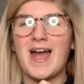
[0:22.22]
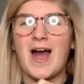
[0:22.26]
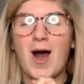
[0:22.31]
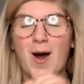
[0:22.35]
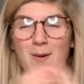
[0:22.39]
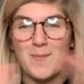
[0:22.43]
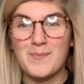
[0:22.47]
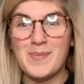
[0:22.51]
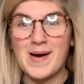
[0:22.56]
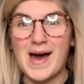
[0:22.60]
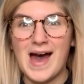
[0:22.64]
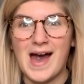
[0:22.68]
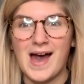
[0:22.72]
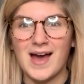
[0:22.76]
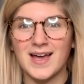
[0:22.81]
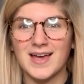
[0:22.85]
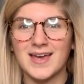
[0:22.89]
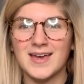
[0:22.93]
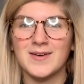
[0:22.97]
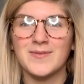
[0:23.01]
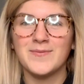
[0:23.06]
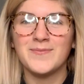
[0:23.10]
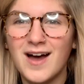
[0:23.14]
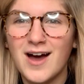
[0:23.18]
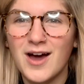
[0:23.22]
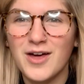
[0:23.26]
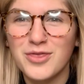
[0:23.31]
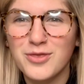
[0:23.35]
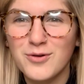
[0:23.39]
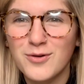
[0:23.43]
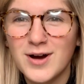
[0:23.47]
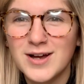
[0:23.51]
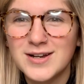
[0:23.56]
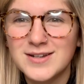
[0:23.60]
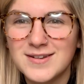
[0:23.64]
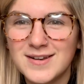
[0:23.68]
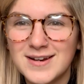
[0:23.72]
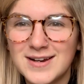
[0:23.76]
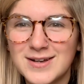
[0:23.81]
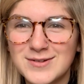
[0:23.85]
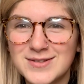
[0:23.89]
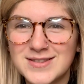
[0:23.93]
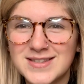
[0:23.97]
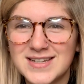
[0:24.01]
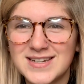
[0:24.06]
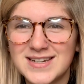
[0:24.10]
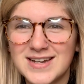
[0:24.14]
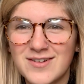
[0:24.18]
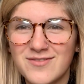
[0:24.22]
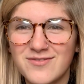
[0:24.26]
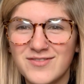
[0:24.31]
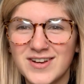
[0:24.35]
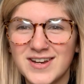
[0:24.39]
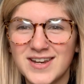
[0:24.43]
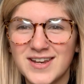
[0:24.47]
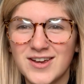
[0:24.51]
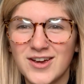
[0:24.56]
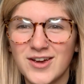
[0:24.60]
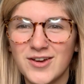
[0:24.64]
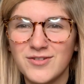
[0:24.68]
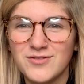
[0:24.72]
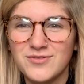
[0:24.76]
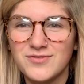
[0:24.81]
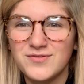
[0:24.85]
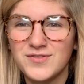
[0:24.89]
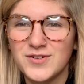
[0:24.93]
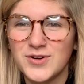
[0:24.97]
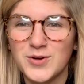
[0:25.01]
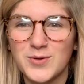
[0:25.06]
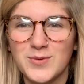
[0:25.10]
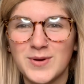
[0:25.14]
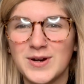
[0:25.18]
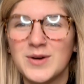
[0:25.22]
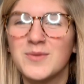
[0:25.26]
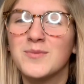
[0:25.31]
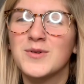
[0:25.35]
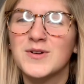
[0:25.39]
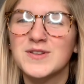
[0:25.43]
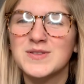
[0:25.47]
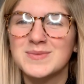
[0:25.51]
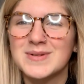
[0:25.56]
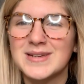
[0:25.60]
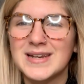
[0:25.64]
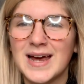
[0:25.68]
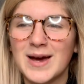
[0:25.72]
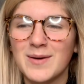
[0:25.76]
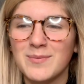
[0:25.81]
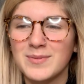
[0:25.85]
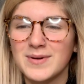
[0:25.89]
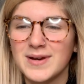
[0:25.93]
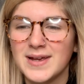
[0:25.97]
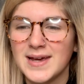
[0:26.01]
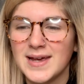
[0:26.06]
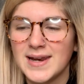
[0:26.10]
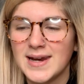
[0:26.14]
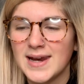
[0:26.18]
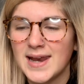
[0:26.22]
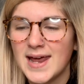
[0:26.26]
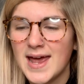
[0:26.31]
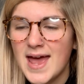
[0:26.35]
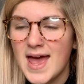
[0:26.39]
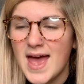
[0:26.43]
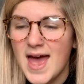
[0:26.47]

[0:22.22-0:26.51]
I'm back. I thought I'd do a little sit down video, fill you in on what's been happening.